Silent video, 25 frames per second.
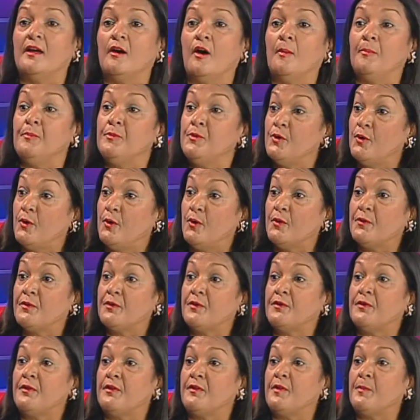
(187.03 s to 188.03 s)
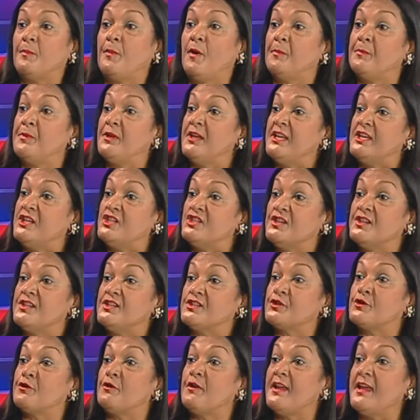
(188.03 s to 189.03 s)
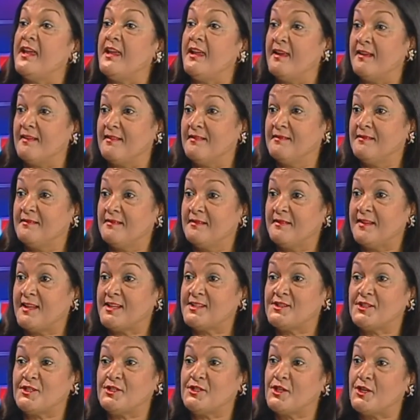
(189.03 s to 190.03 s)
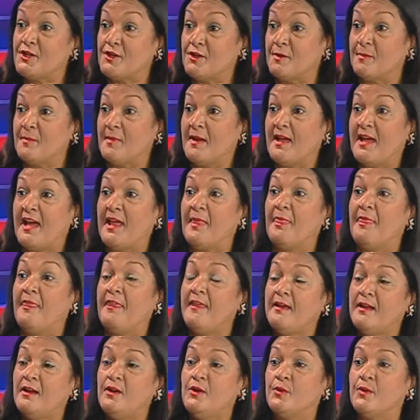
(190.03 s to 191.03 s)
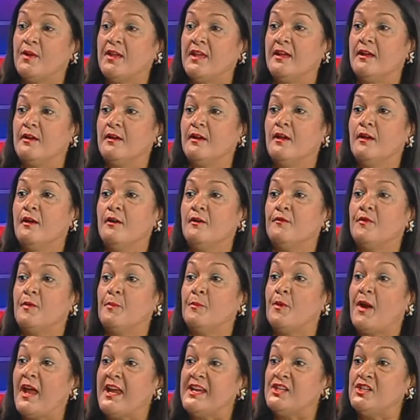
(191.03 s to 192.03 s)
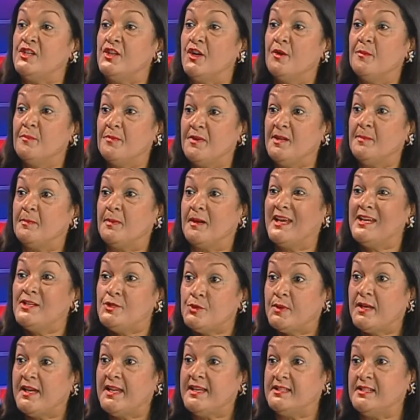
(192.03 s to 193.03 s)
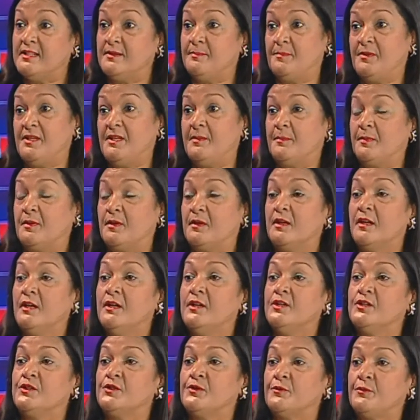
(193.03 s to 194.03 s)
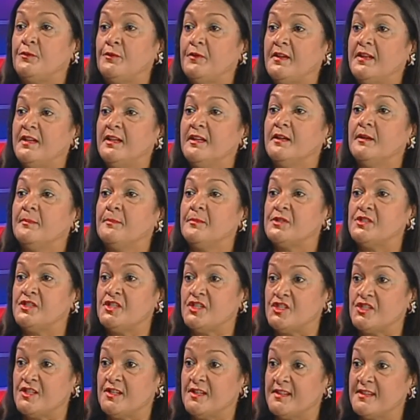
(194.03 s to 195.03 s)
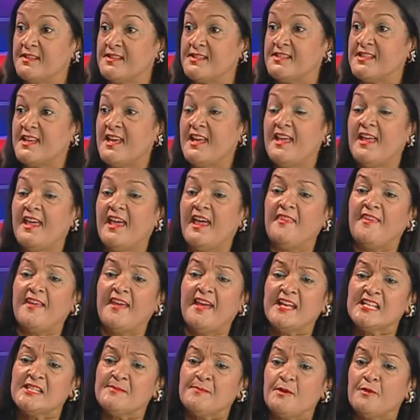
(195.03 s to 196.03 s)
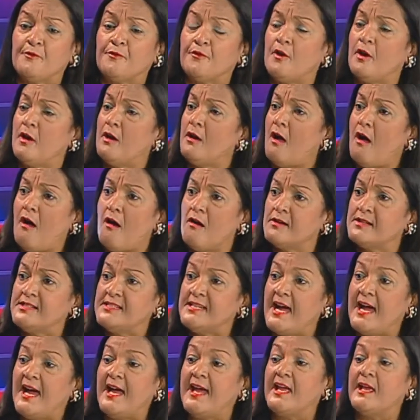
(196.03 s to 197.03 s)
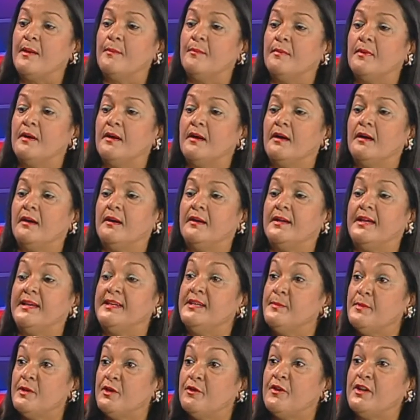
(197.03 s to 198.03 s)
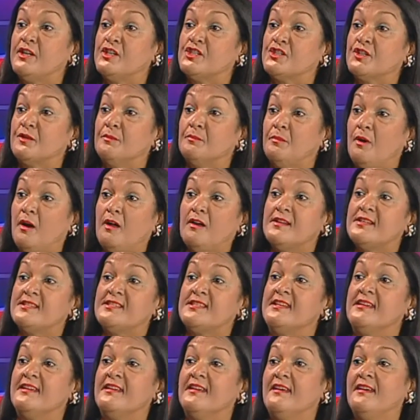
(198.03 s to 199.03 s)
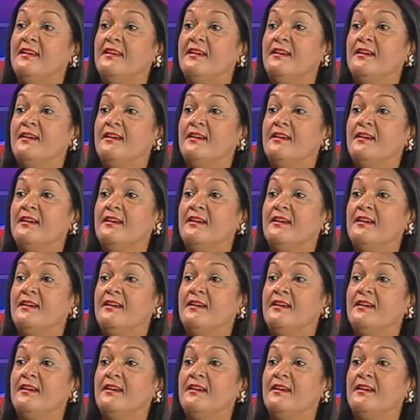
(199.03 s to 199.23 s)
Up north, the population is graying, that's the term, and they're looking for bright young people, educated people, to fill positions. And there has been for a long time an immigration policy